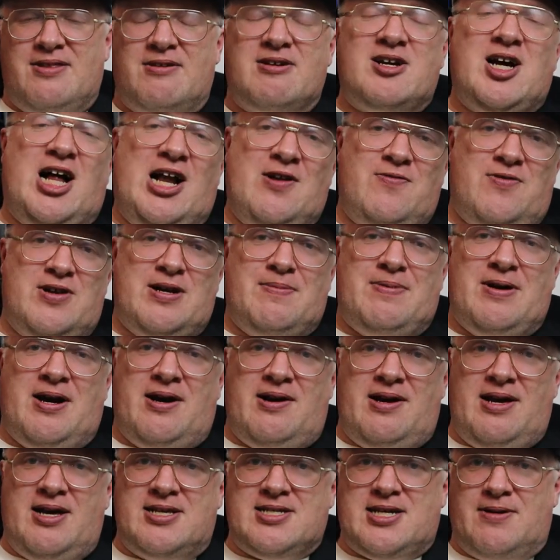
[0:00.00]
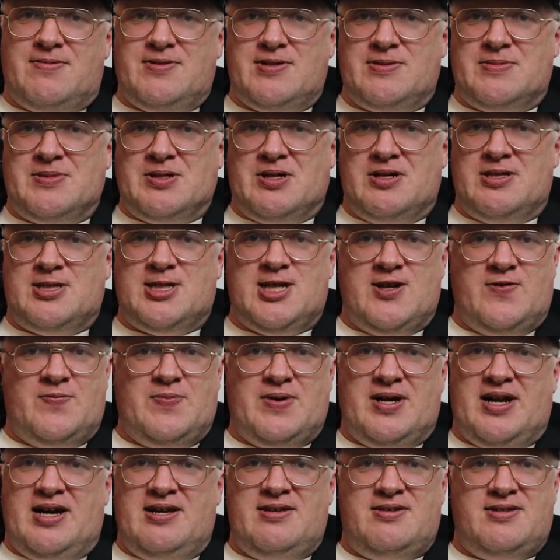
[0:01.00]
The golf one apparently has got some good stuff,
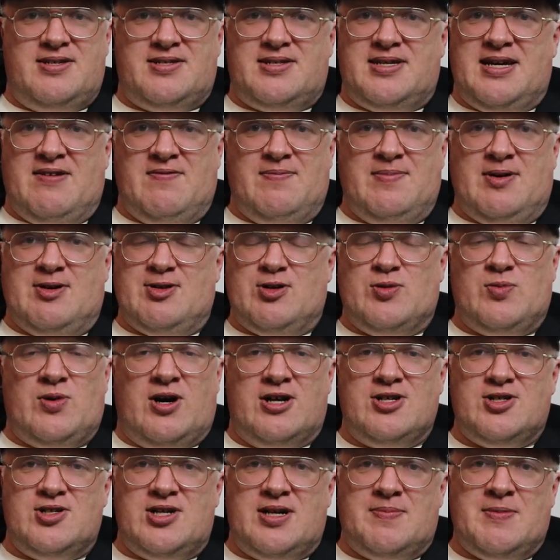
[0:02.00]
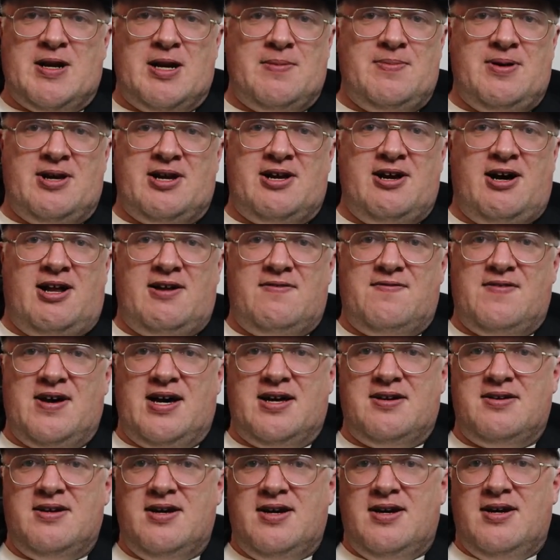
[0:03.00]
but I just haven't bothered watching it. I'm not a big golf
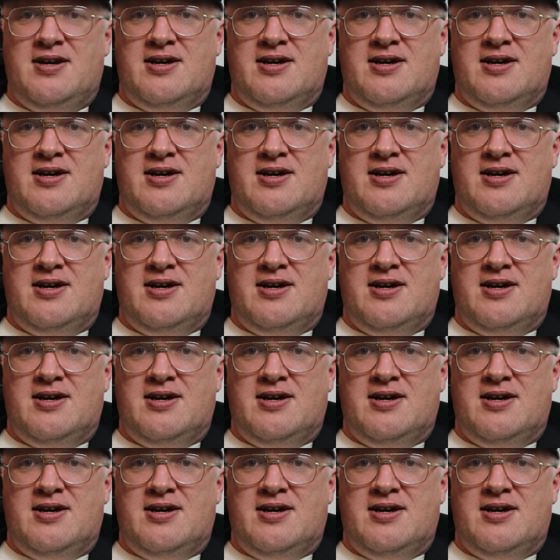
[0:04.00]
fan.